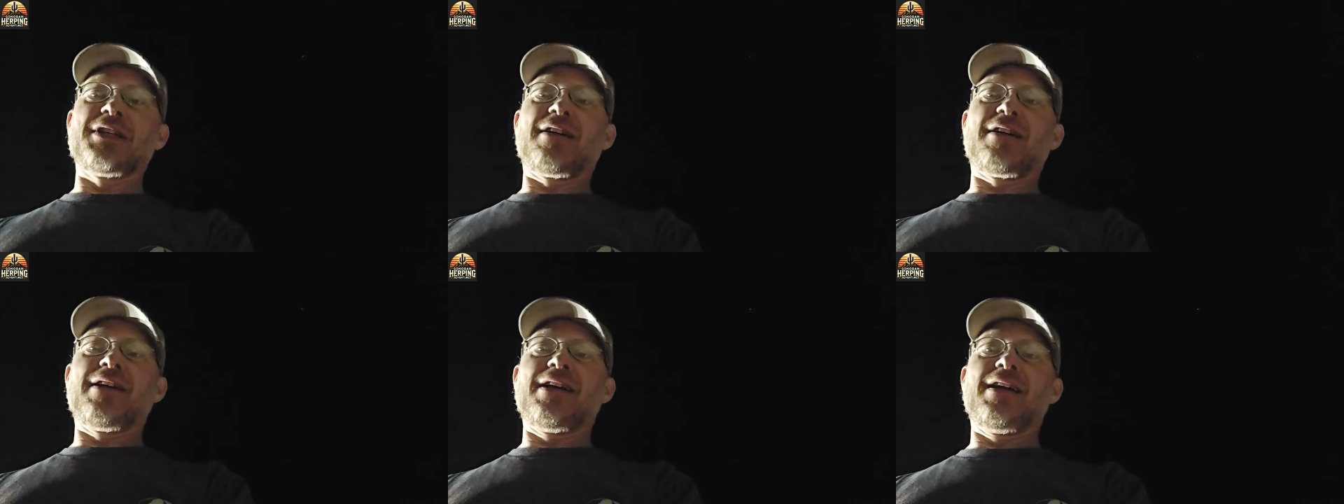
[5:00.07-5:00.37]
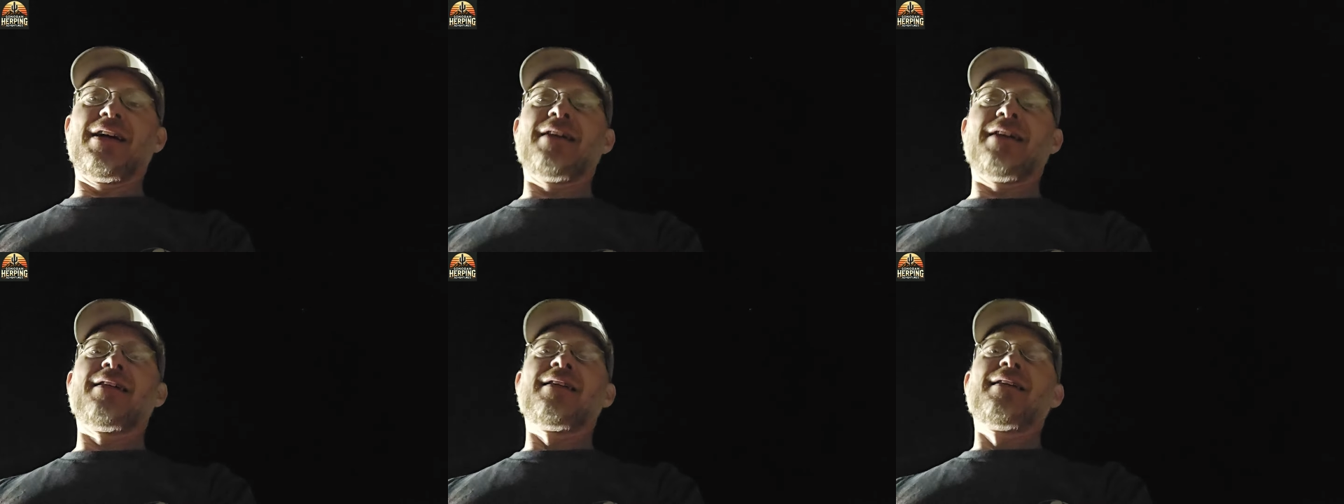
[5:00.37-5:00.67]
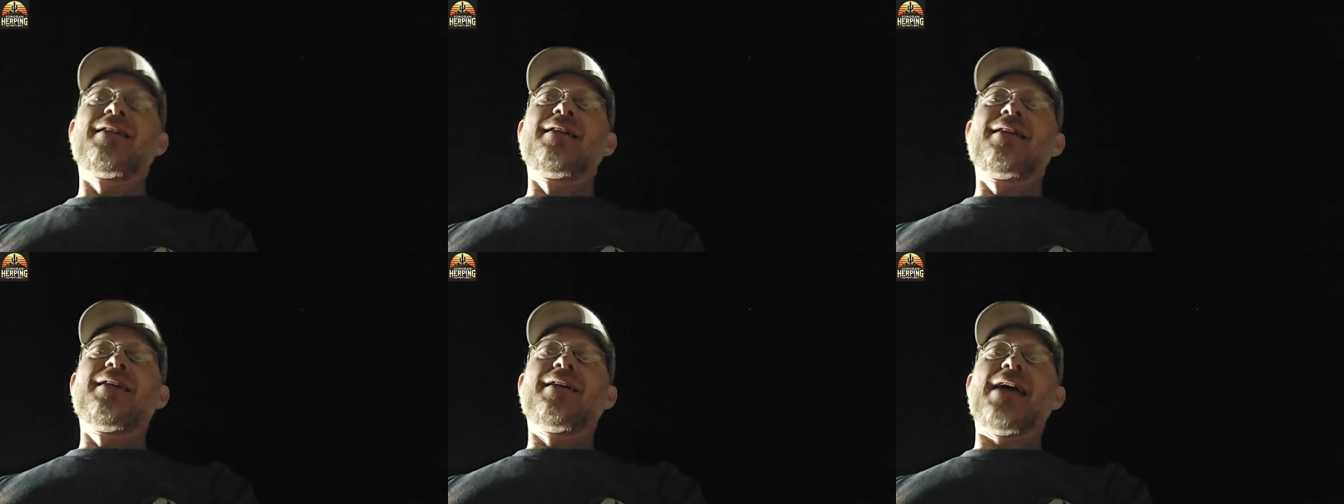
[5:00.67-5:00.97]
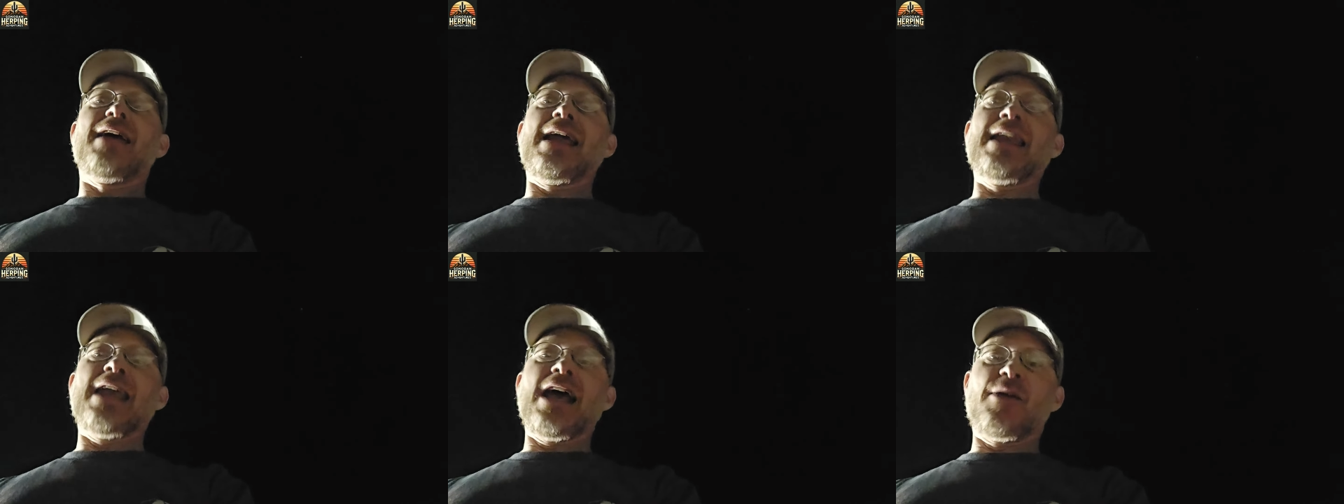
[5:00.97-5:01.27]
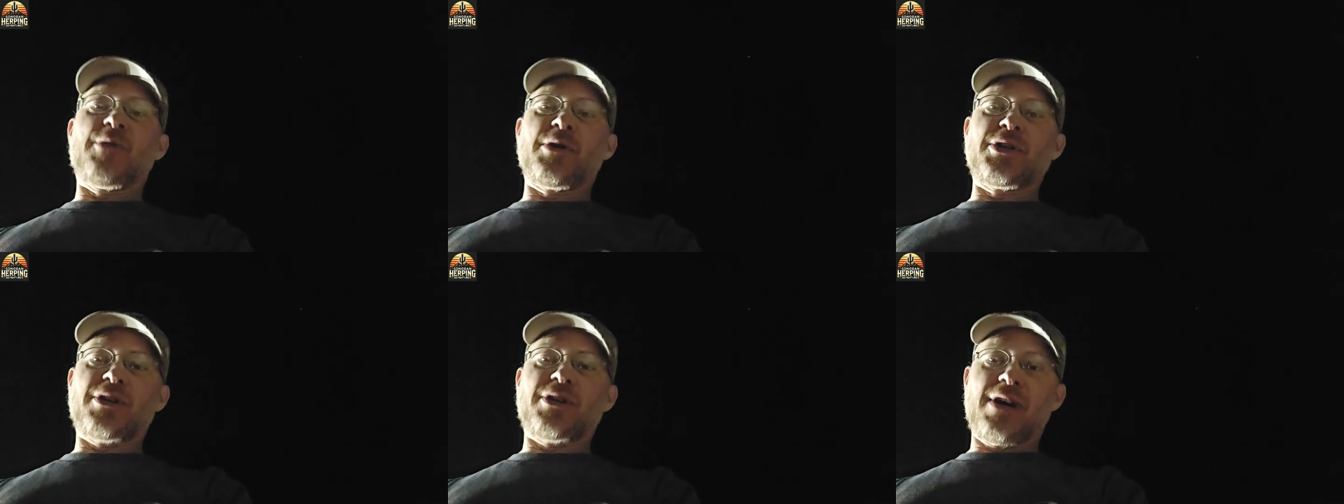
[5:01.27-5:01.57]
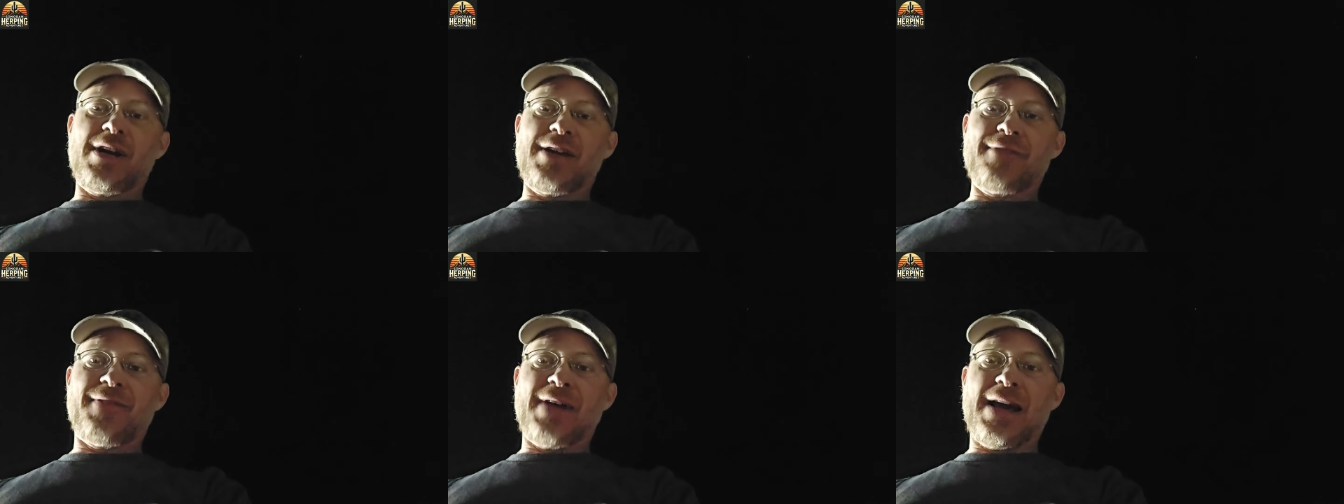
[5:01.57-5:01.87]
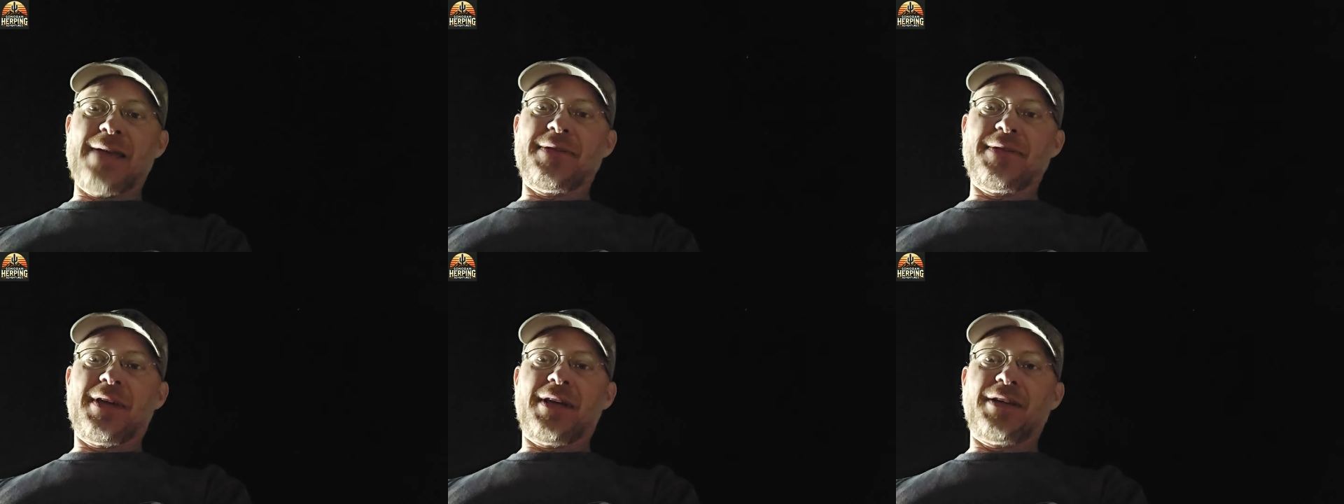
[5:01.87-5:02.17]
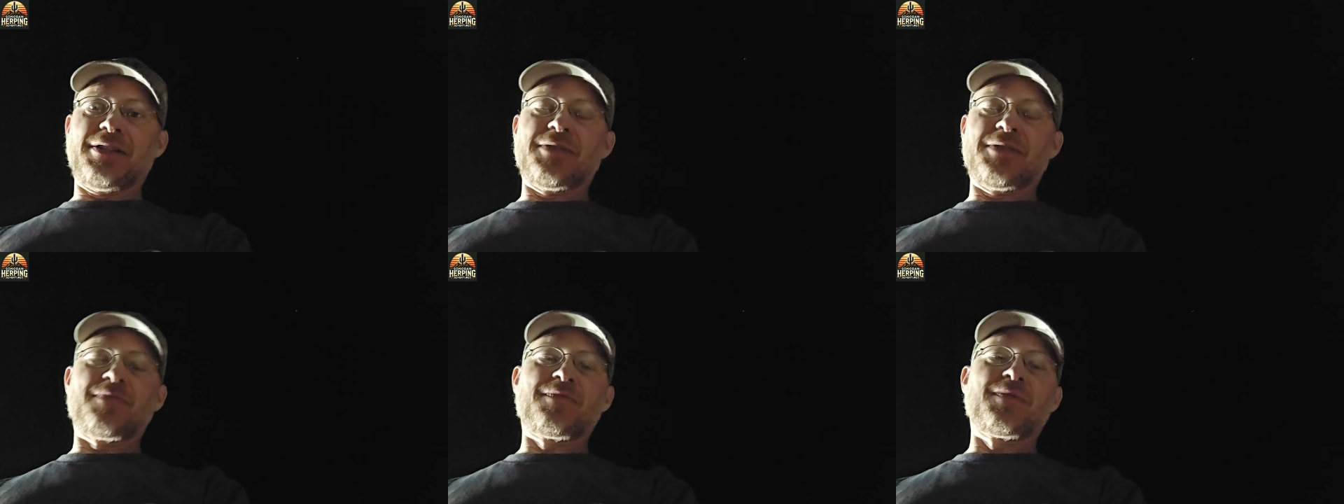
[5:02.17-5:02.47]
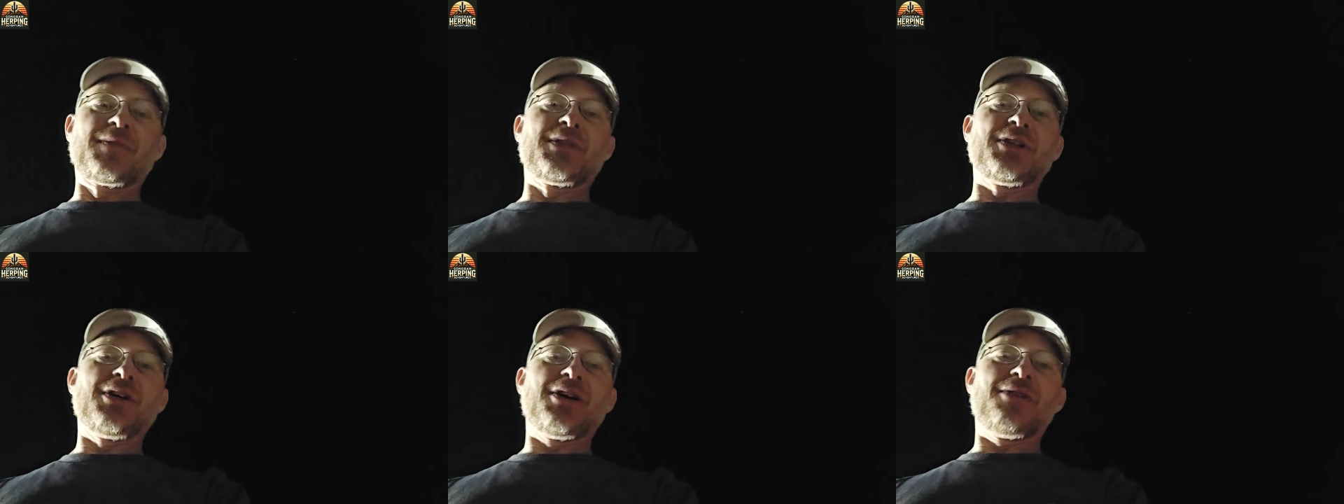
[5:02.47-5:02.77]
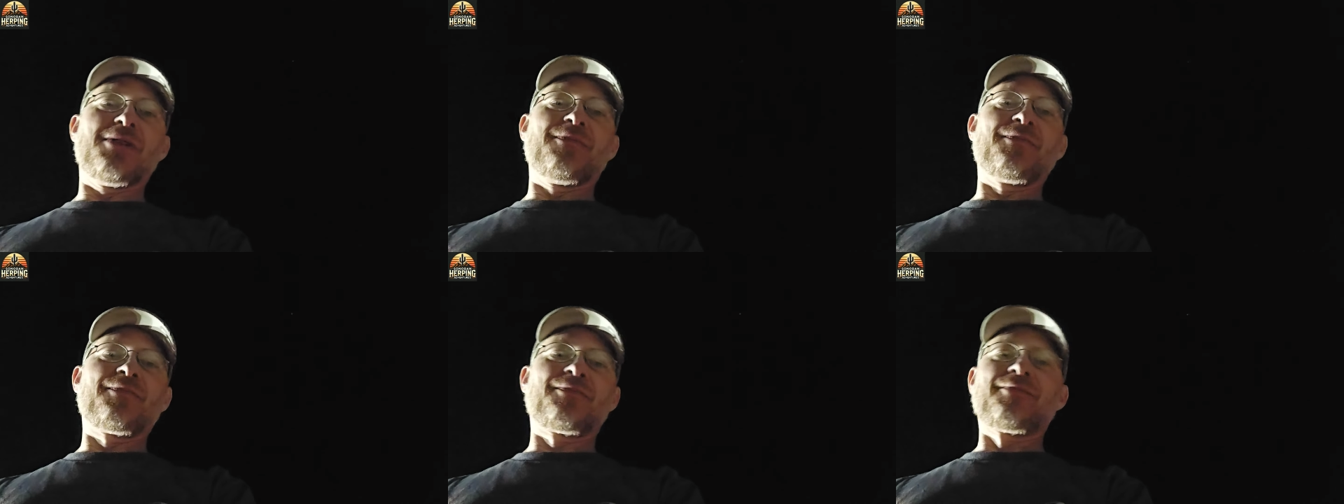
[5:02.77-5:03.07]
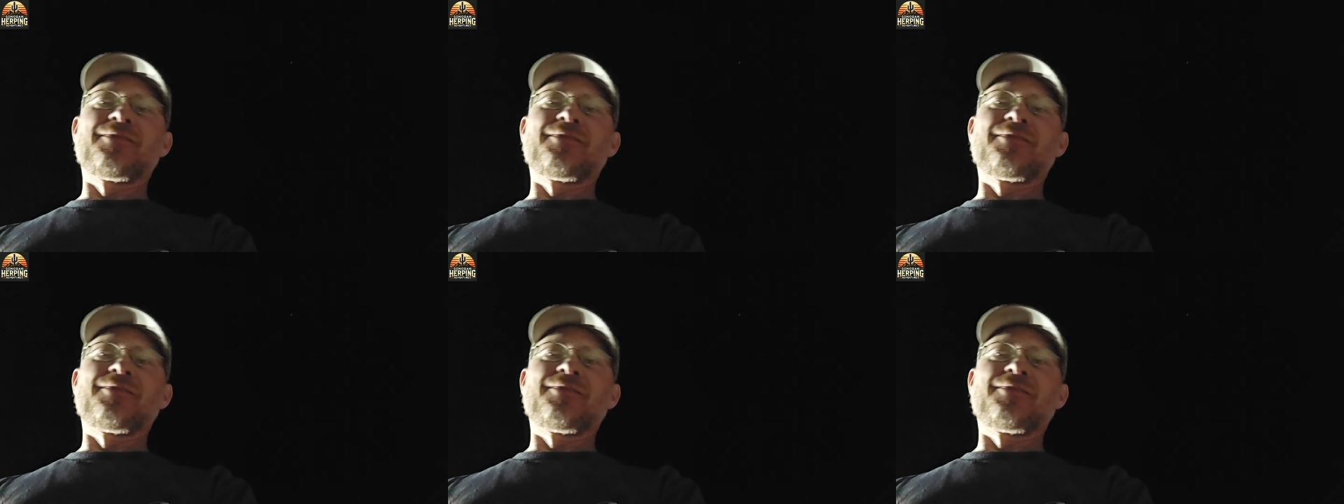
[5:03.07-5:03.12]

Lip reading: area, and now we're starting to find things. So